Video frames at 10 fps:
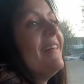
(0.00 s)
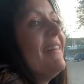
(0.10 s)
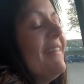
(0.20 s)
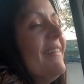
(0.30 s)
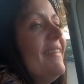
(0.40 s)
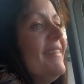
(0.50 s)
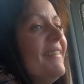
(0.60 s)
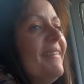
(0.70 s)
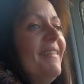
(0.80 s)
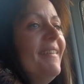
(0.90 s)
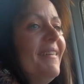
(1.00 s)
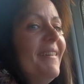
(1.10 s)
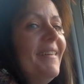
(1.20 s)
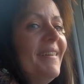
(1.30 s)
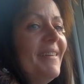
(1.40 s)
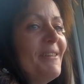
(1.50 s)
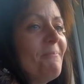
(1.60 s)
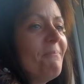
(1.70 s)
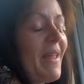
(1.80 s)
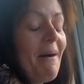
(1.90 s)
Oh,
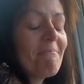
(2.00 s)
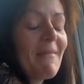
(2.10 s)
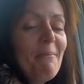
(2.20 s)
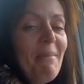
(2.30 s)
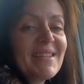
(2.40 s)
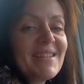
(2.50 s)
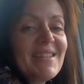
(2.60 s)
I'm going back